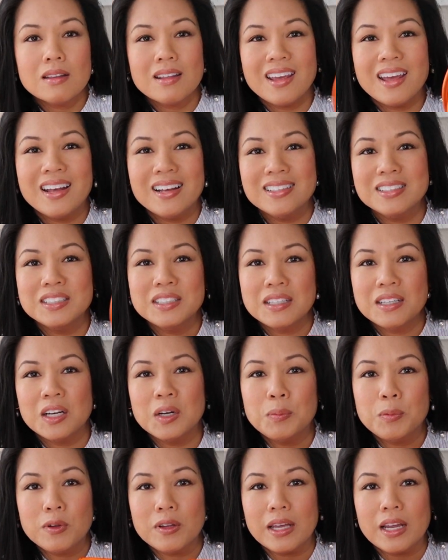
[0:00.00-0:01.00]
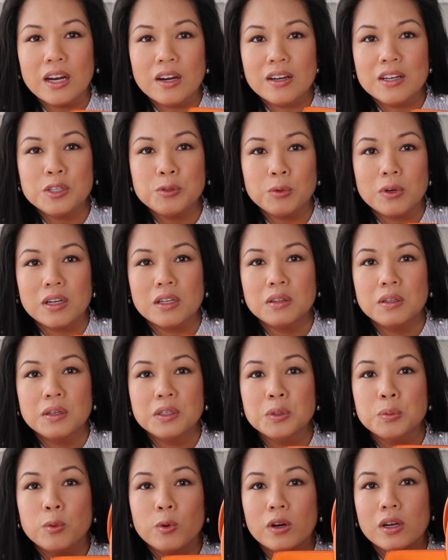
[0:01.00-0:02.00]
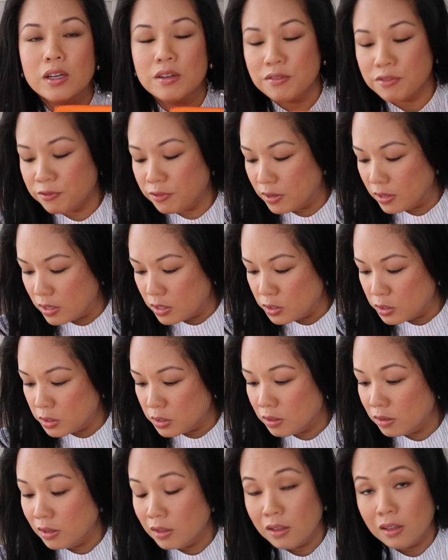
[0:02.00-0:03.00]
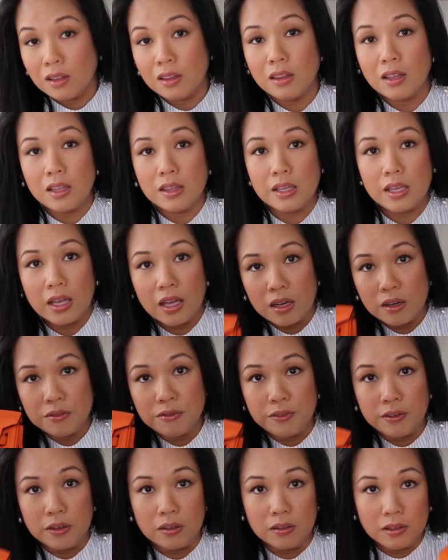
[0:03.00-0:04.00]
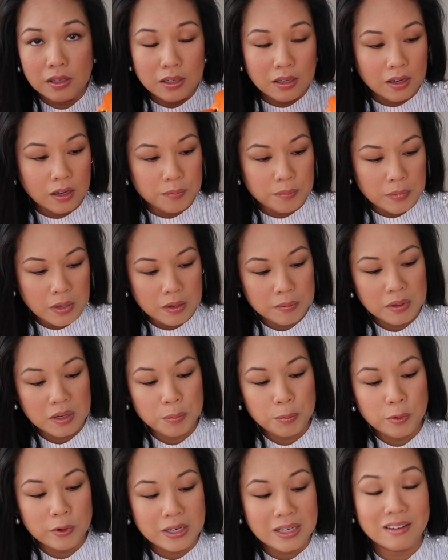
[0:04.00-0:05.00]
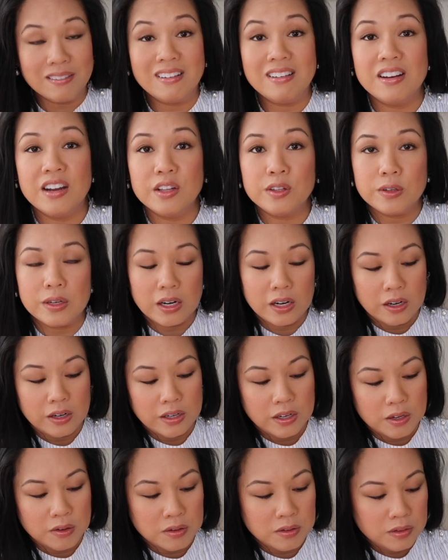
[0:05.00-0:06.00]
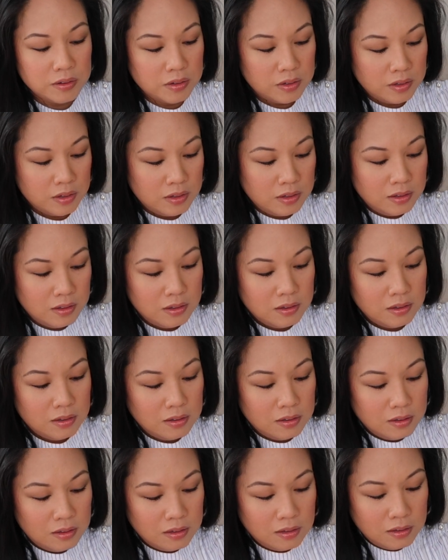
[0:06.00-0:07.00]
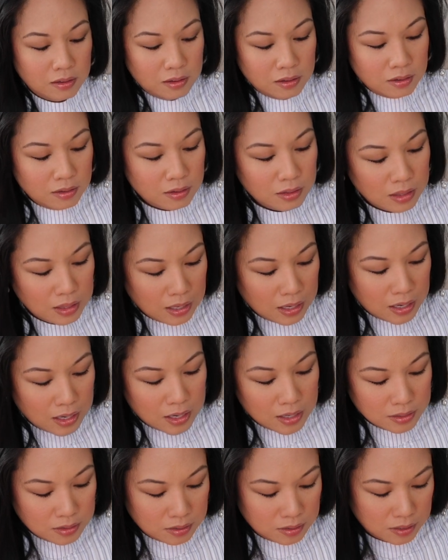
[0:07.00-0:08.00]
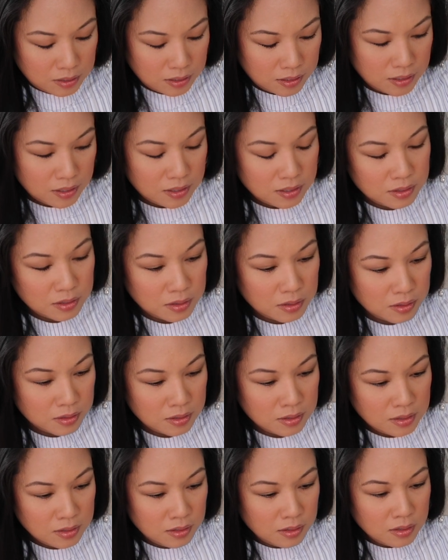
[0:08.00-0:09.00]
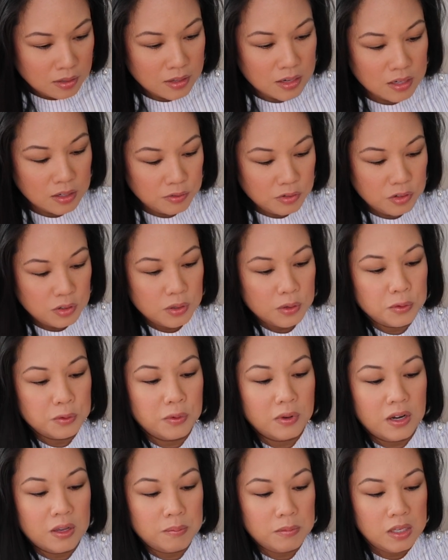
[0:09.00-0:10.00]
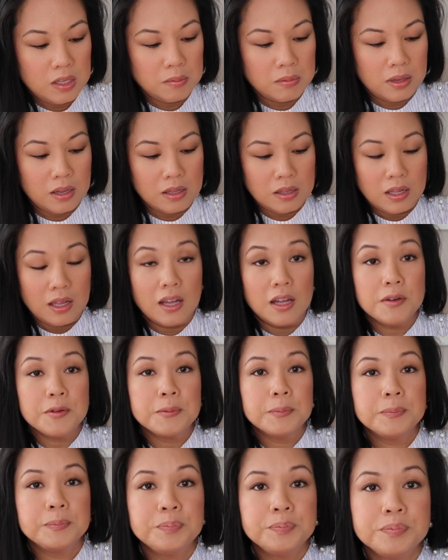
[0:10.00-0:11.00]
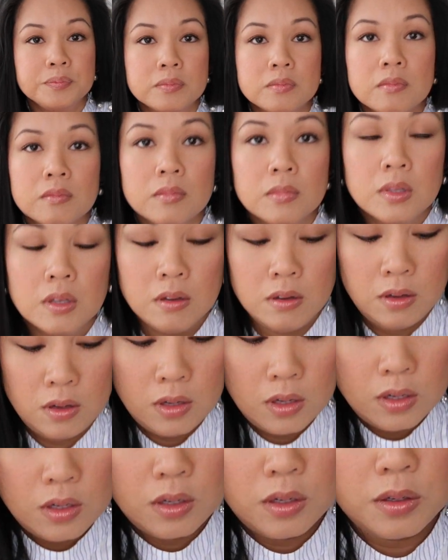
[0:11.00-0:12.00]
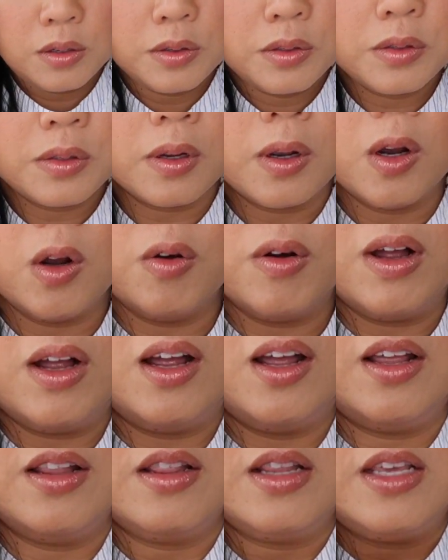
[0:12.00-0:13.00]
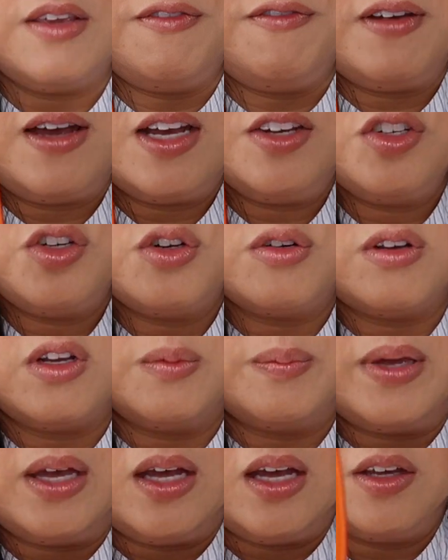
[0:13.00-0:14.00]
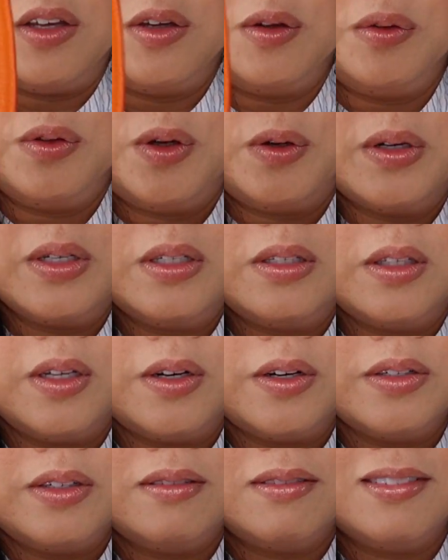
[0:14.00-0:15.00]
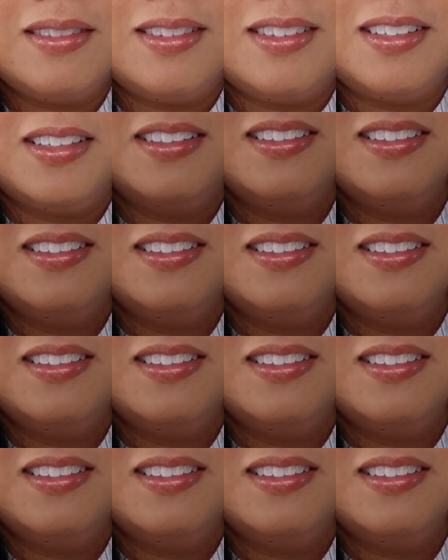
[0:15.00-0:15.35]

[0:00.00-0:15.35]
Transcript: has a couple areas where it looks more unfinished than the Ainifeel. And I'm going to point out another area that kind of shows what I mean by that. So on the Fashion Drug bag, you'll notice there's